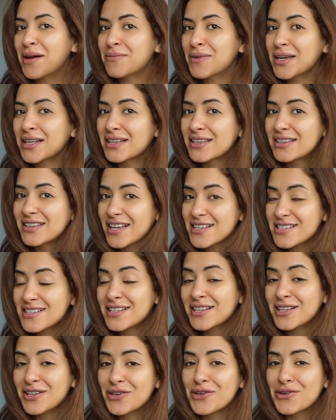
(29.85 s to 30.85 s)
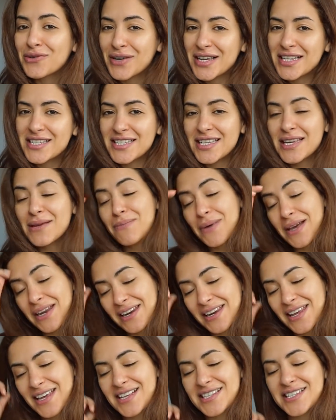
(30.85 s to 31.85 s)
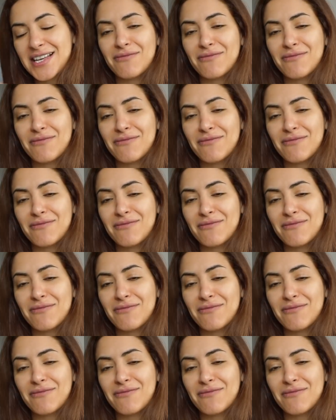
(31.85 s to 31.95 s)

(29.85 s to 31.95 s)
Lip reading: It doesn't look greasy, but it is.